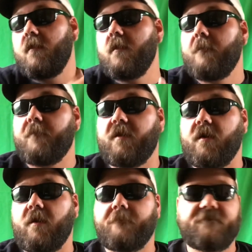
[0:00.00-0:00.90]

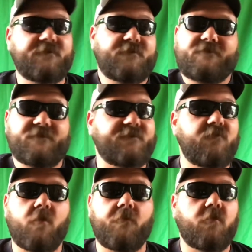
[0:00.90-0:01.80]
but just
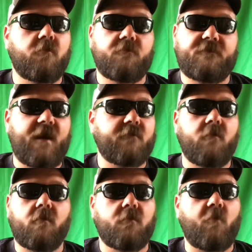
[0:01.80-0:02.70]
normal night
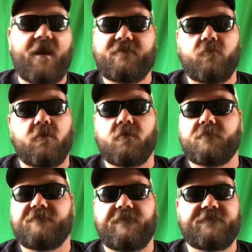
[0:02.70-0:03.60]
crawler, wax
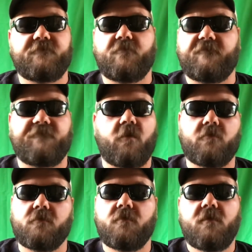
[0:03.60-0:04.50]
worms, fishing with a
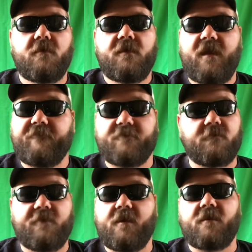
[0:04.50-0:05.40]
floater. If
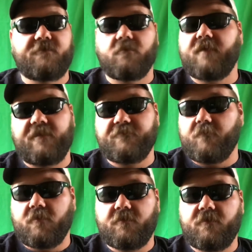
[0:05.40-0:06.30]
they're there, you'll catch them
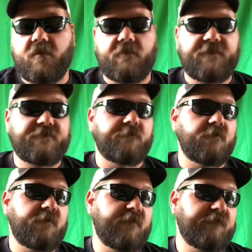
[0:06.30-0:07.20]
on it. Catch them
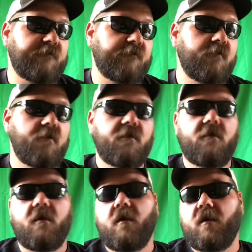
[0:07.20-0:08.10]
on liver.
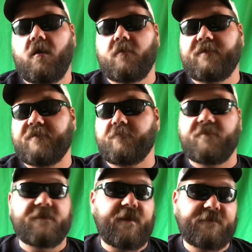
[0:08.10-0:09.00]
Catch them with
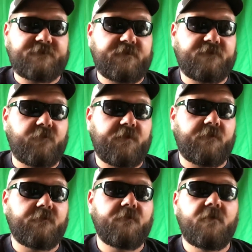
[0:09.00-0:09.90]
a cast net as
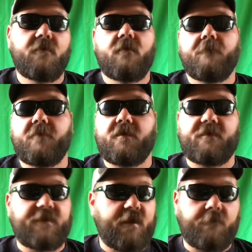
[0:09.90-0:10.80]
well.
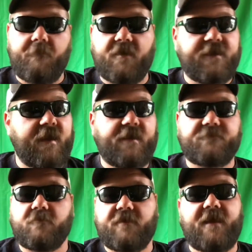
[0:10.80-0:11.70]
But yeah,
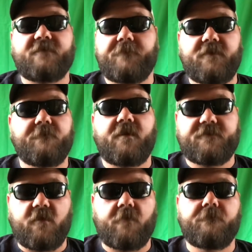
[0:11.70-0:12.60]
mudcats will have to be in my
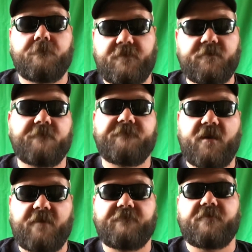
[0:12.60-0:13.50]
top
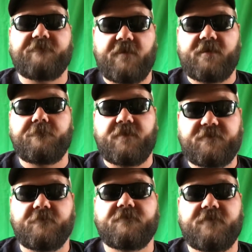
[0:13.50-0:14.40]
5 flathead
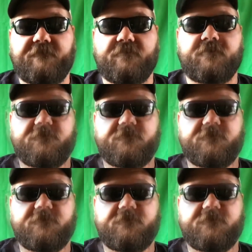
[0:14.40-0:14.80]
baits, most definitely.